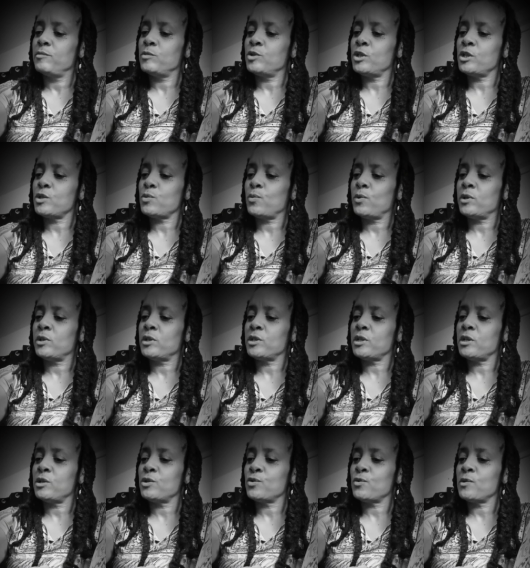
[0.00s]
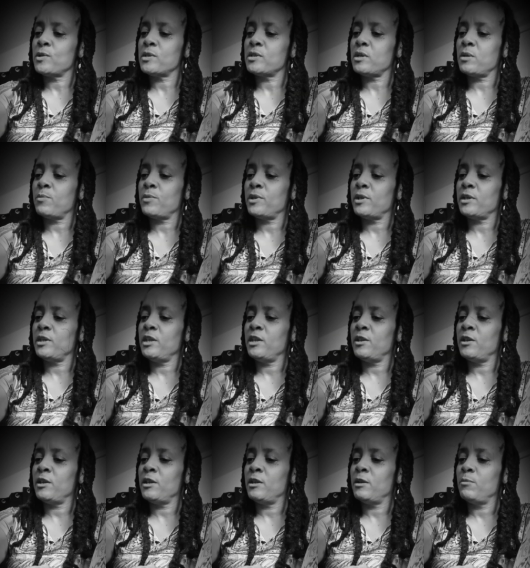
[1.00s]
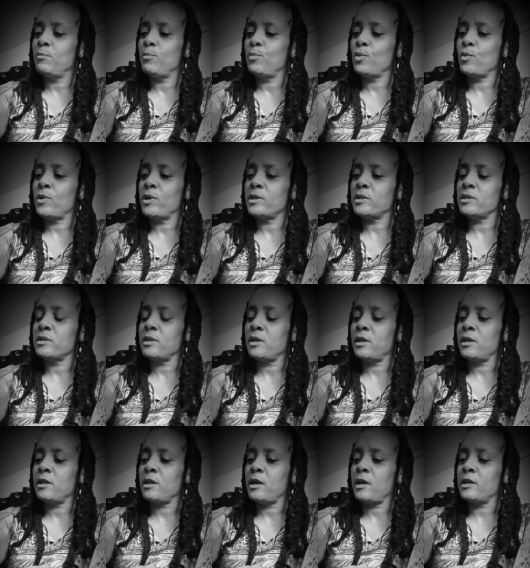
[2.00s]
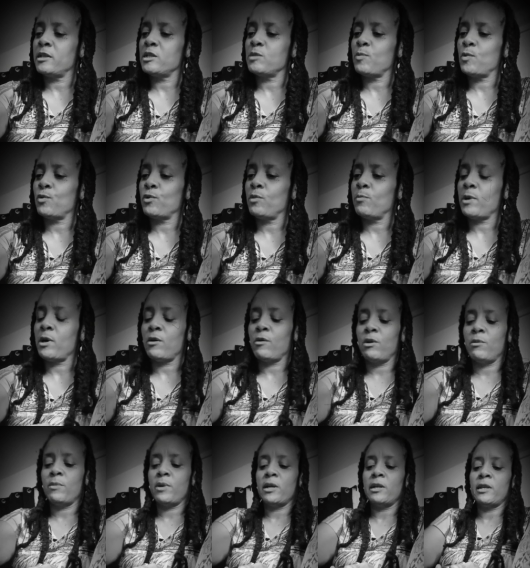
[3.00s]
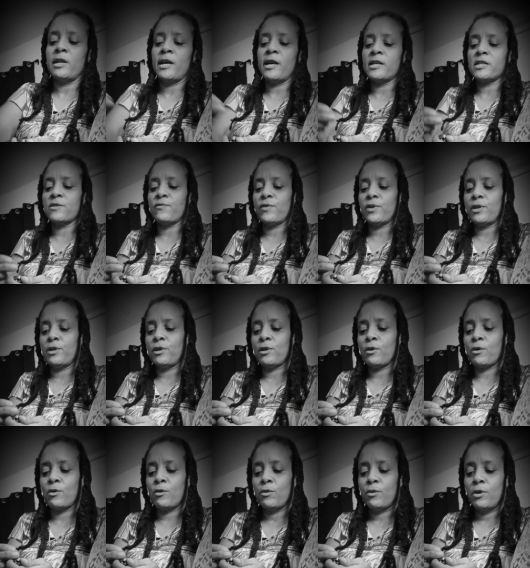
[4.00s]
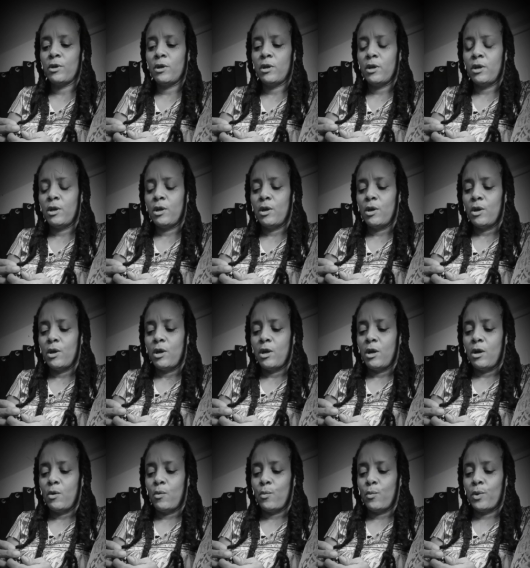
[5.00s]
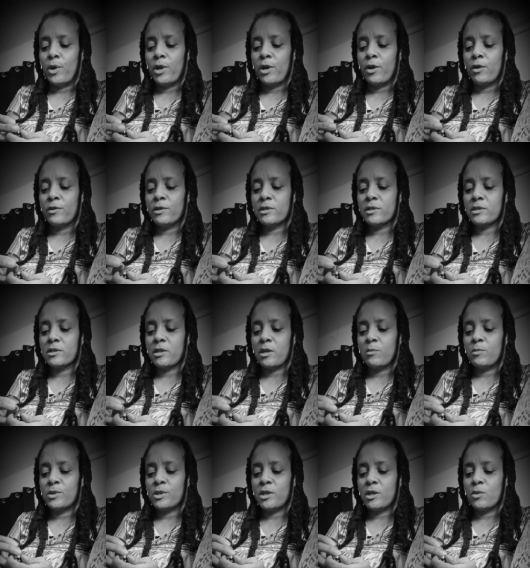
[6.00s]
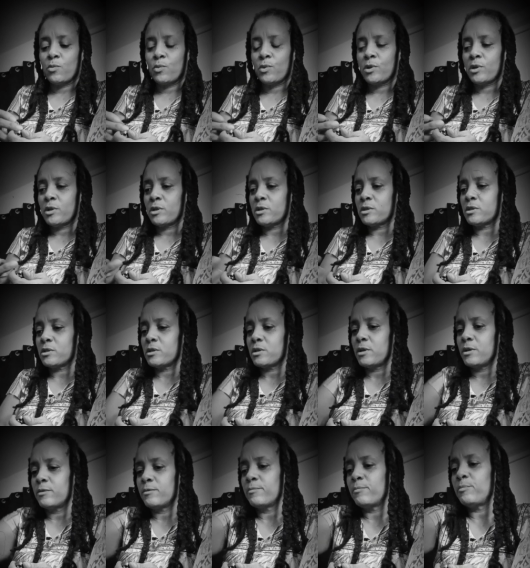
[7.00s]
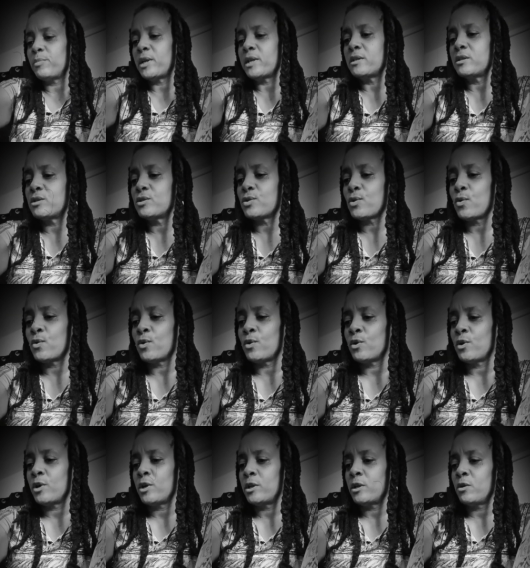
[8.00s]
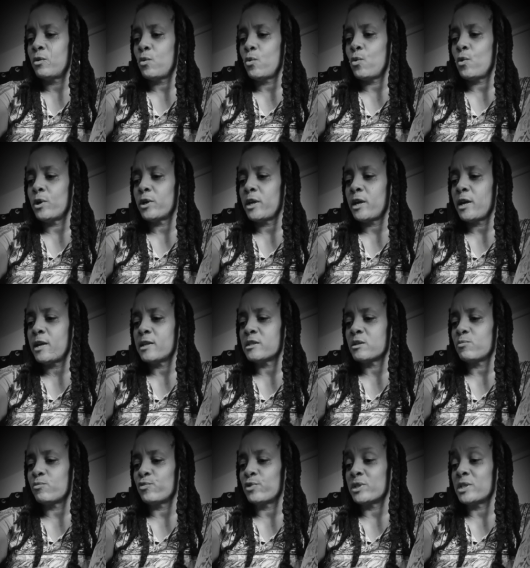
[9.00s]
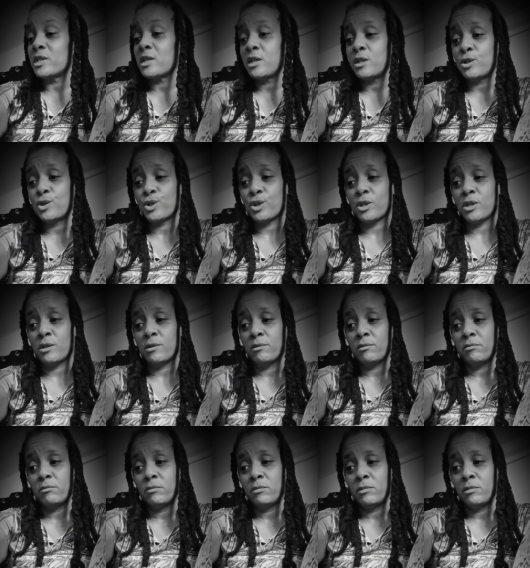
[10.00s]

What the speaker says: just want to touch on some of the key points that I spoke about in my last video, where the subject was based on orgasm retention